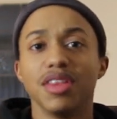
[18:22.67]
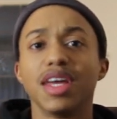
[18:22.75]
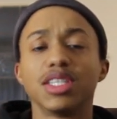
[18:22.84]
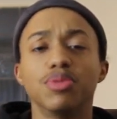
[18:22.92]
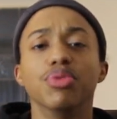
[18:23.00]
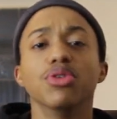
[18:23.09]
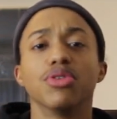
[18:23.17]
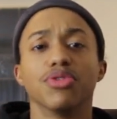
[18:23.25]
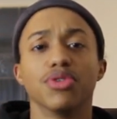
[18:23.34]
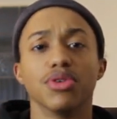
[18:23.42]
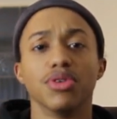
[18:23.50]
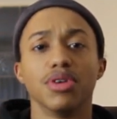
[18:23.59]
That's
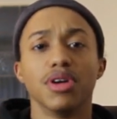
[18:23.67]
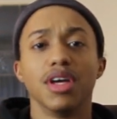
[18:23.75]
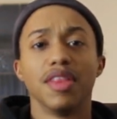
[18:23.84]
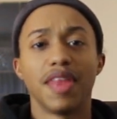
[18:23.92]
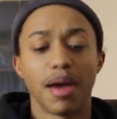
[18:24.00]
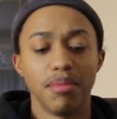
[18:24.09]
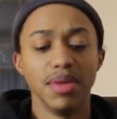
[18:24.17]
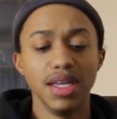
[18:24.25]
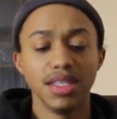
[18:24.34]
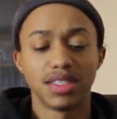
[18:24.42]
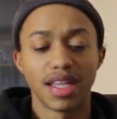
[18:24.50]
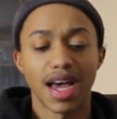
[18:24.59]
beautiful. That
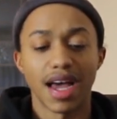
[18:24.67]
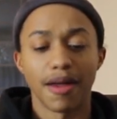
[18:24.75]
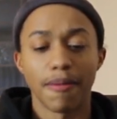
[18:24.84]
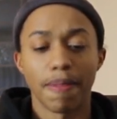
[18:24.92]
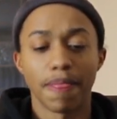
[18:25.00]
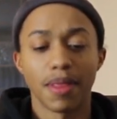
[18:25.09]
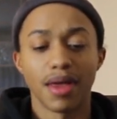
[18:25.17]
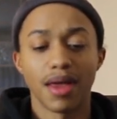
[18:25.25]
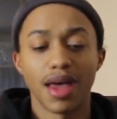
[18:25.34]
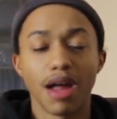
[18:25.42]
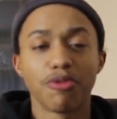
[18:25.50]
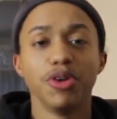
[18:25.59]
means that
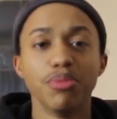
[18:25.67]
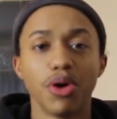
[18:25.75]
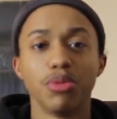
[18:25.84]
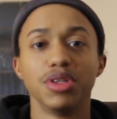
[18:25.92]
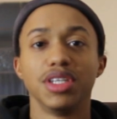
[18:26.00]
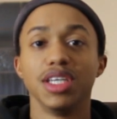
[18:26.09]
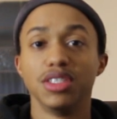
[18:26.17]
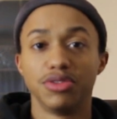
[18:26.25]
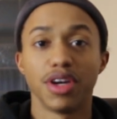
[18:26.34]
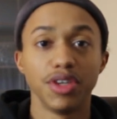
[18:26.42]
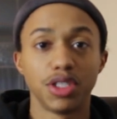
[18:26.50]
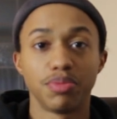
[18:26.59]
every moment is
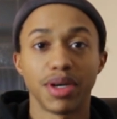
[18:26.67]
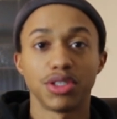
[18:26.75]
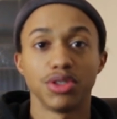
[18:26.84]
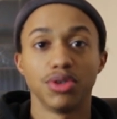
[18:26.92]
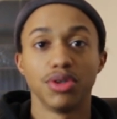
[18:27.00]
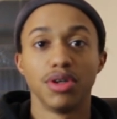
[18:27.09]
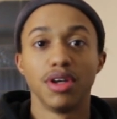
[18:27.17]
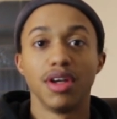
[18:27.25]
very special.